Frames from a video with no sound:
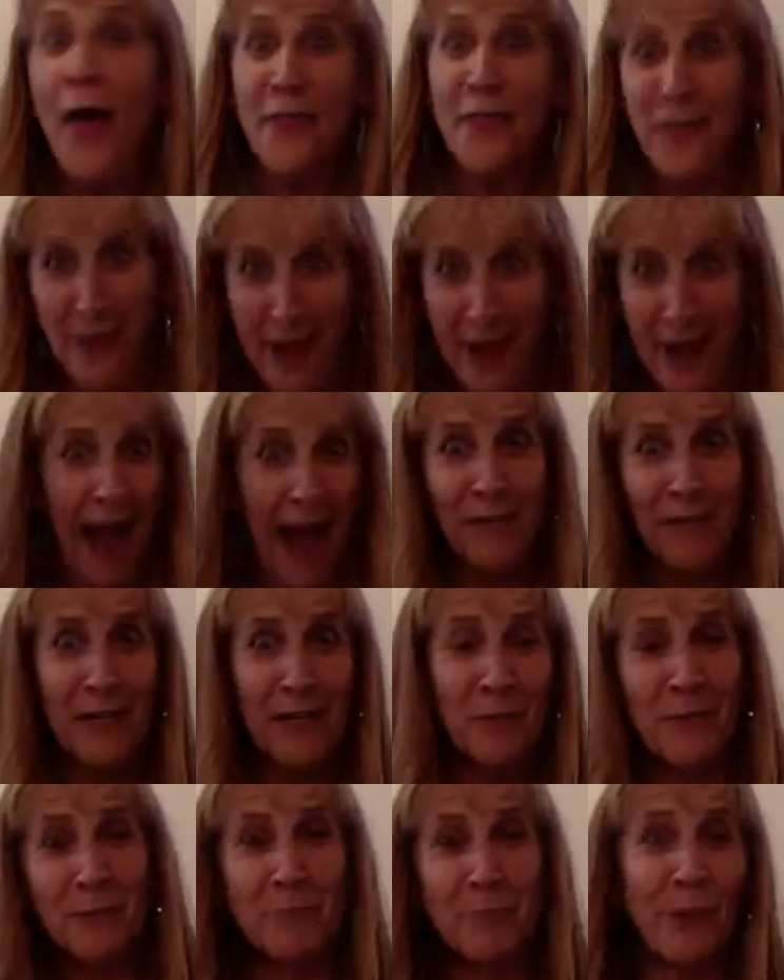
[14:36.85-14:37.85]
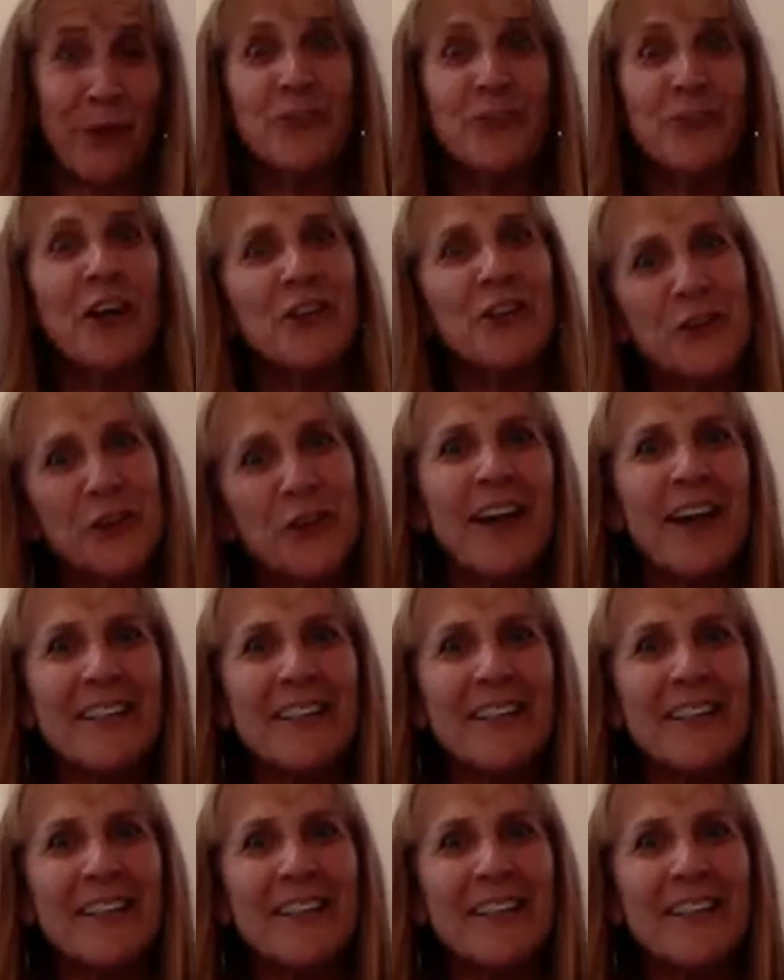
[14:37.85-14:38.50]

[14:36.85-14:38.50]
than having it be built on your